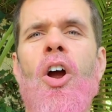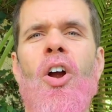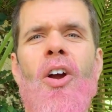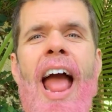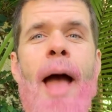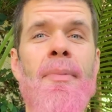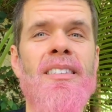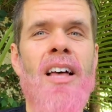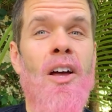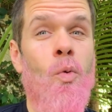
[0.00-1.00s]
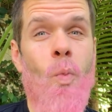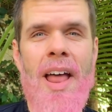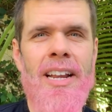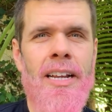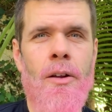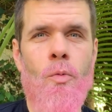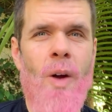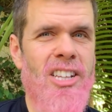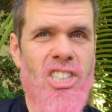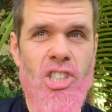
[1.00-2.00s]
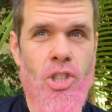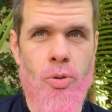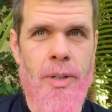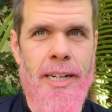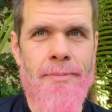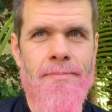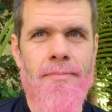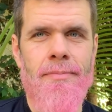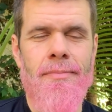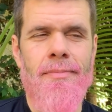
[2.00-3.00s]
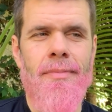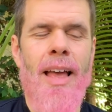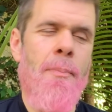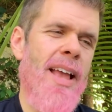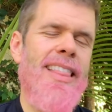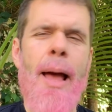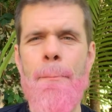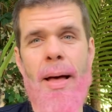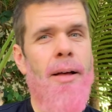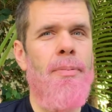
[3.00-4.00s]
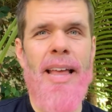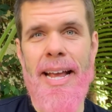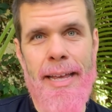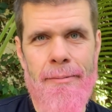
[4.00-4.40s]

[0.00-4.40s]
her Amazon wedding registry and make that public.